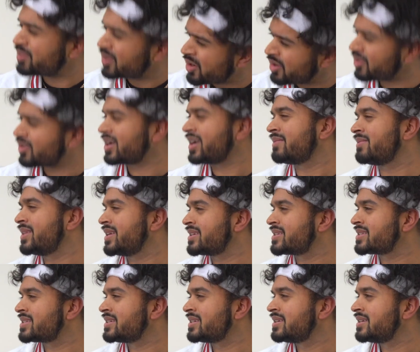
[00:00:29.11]
programmed
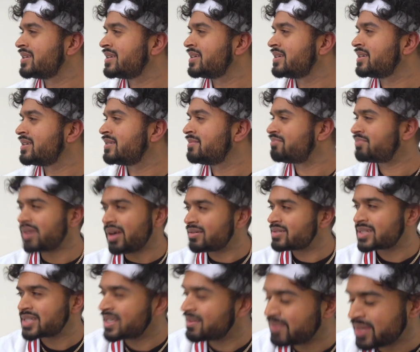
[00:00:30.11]
this? Bro,
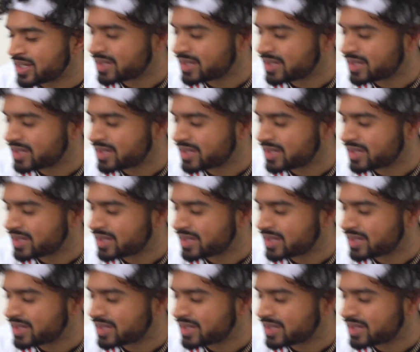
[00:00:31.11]
just get me